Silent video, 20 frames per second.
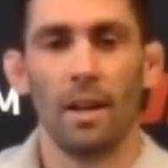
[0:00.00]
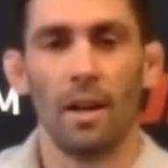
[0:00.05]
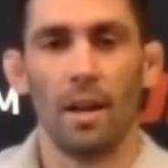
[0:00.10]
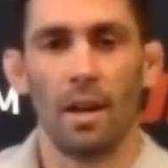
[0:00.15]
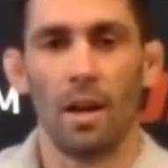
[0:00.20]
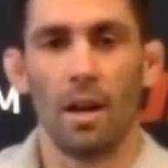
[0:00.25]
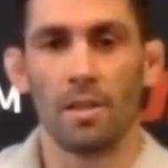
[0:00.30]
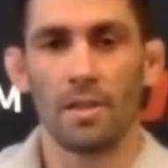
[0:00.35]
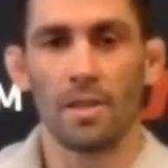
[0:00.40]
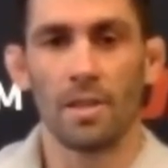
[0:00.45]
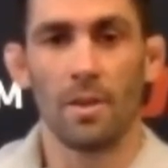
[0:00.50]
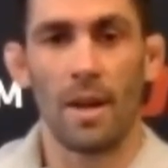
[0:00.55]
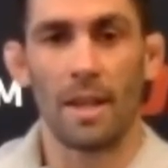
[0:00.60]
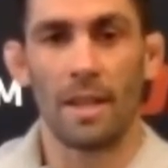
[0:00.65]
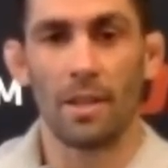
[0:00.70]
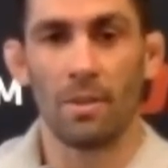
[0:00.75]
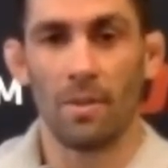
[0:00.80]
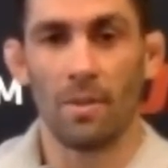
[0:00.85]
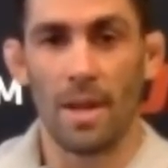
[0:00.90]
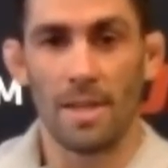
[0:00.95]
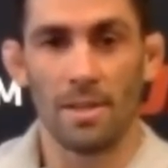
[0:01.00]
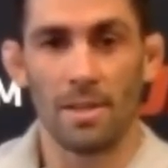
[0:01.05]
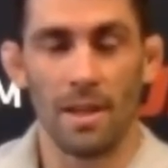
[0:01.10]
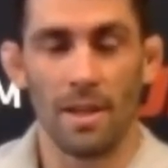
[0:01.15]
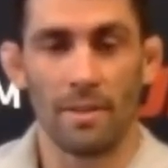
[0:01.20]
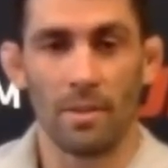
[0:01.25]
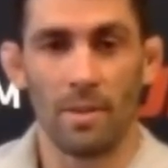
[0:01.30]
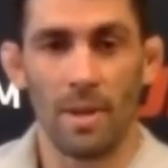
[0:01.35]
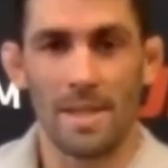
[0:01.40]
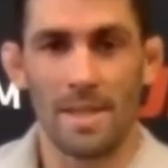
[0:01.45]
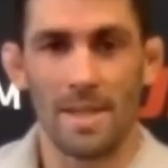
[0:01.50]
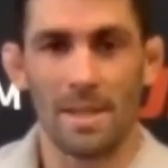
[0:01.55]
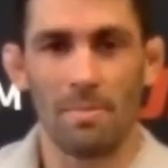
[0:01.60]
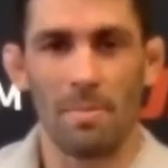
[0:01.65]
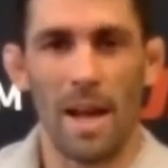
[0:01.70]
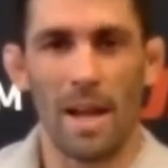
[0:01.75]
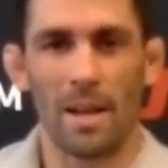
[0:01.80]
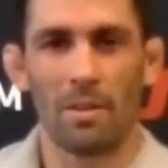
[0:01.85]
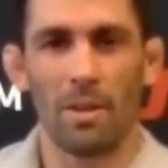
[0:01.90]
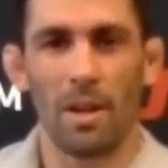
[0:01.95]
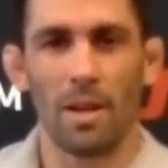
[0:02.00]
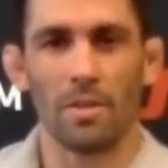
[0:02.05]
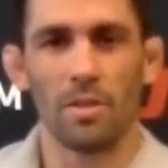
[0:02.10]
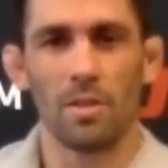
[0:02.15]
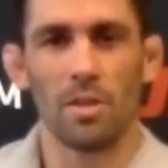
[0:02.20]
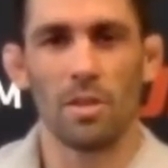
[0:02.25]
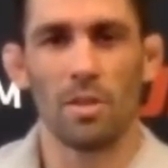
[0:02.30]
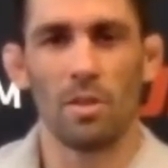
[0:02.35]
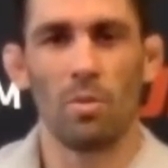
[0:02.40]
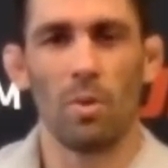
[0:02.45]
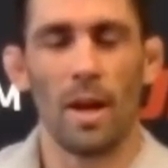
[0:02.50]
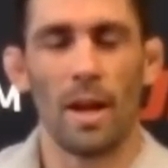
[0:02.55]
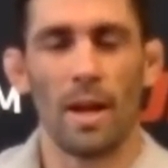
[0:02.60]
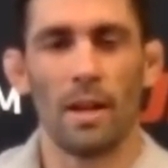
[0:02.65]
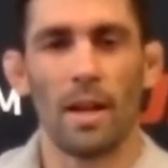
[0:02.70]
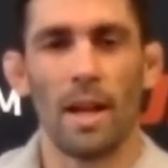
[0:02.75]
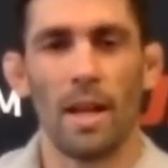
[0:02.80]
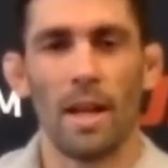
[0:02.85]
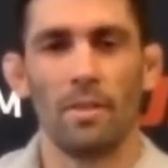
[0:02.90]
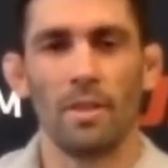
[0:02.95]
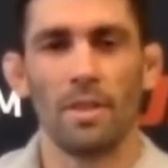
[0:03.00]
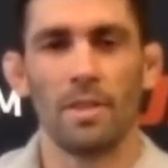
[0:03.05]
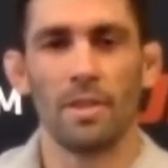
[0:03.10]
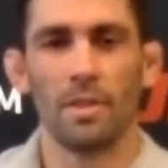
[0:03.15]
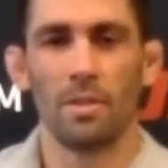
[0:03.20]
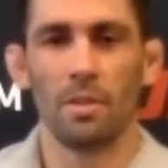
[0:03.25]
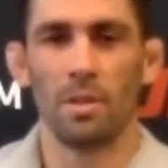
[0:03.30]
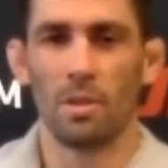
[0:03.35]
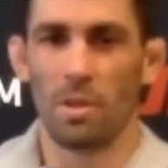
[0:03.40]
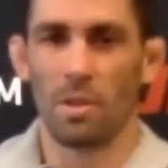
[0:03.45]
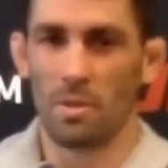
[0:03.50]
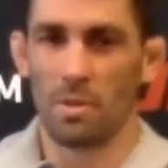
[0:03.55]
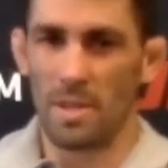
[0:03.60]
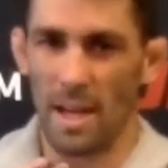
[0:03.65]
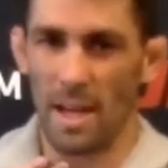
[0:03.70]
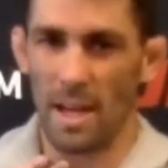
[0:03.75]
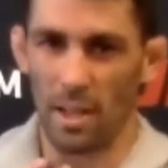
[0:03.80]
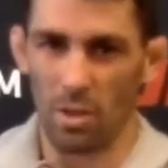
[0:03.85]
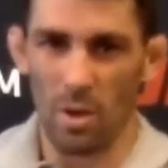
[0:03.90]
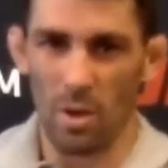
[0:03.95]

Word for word: Uh, also, I can wrestle. I have a wrestling background. So where Henry Cejudo knows how to